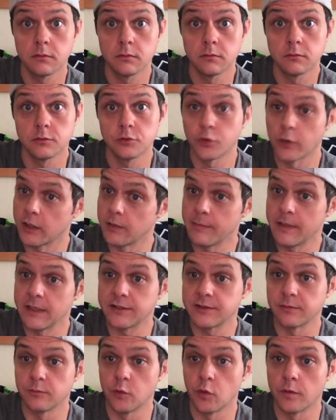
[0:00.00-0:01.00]
trying to make
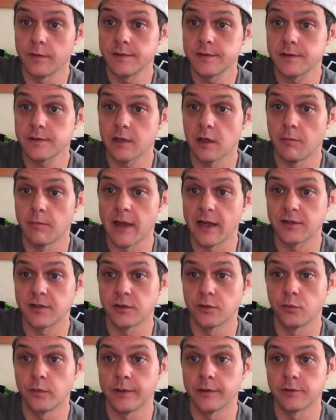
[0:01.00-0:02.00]
some noise. Come back to the
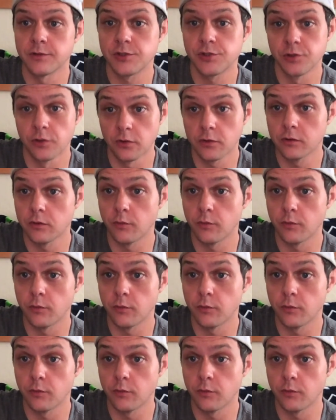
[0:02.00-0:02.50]
winner's circle.